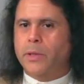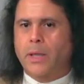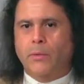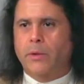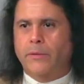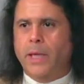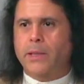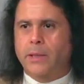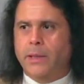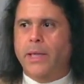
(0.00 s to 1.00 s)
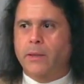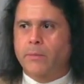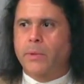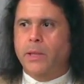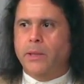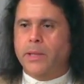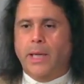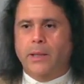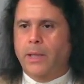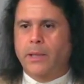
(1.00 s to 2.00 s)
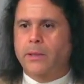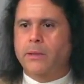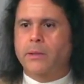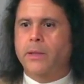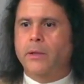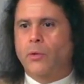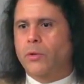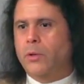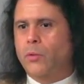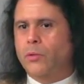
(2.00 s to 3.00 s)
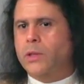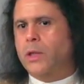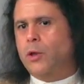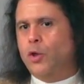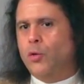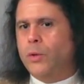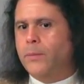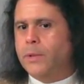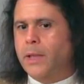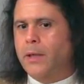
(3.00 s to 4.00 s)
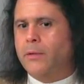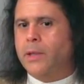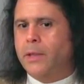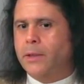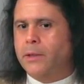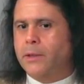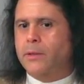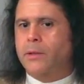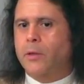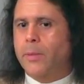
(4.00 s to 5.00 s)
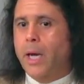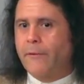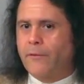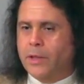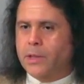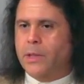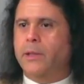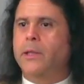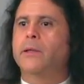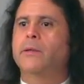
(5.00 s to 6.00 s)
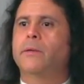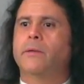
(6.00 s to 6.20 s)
They were in fact enlightened beings, and they didn't, quote unquote, seclude themselves, and this is the term, physically.